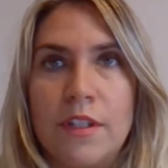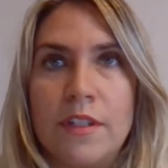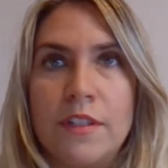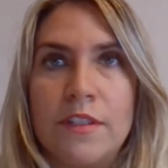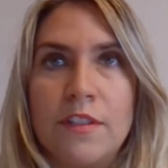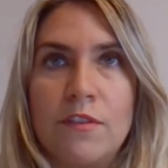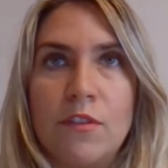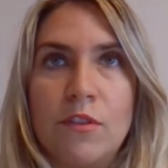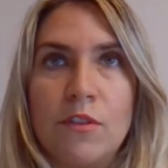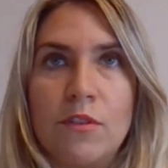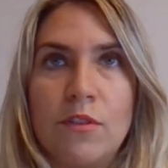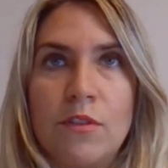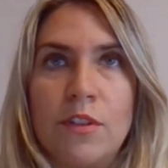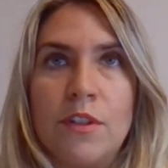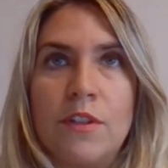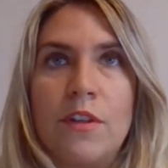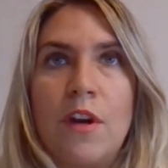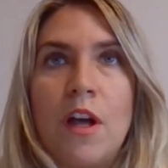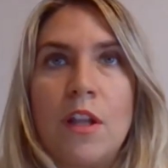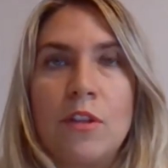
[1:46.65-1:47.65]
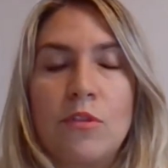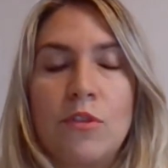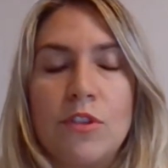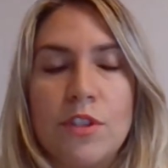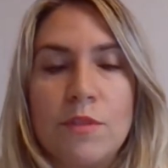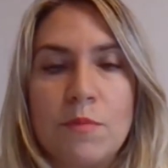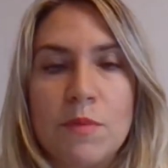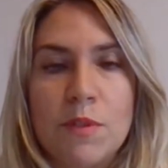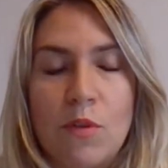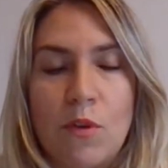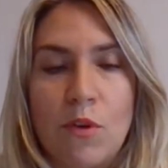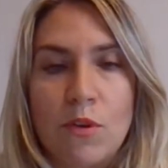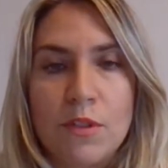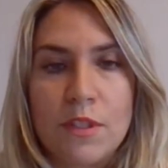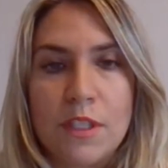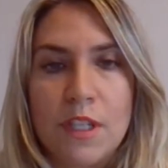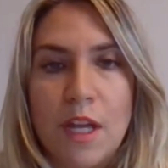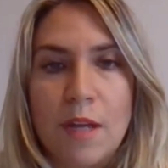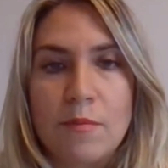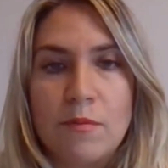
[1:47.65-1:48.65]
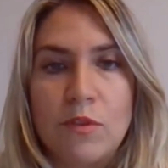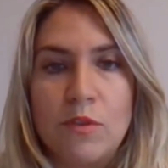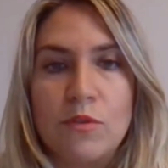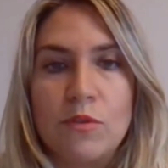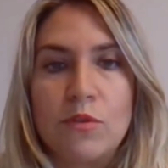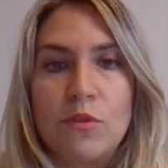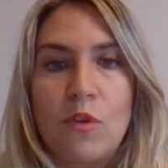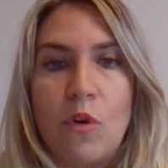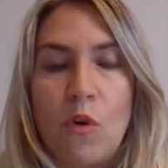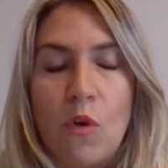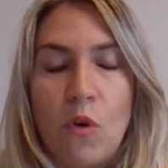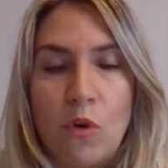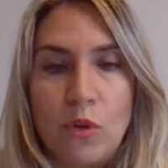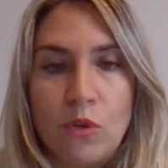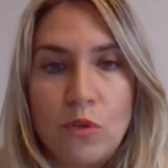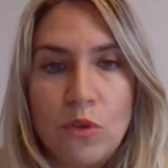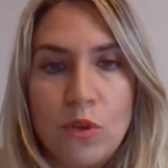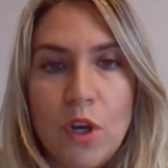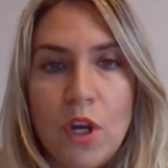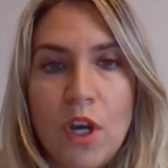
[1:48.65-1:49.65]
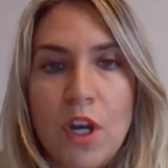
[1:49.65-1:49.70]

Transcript: your algorithms course lab, you code,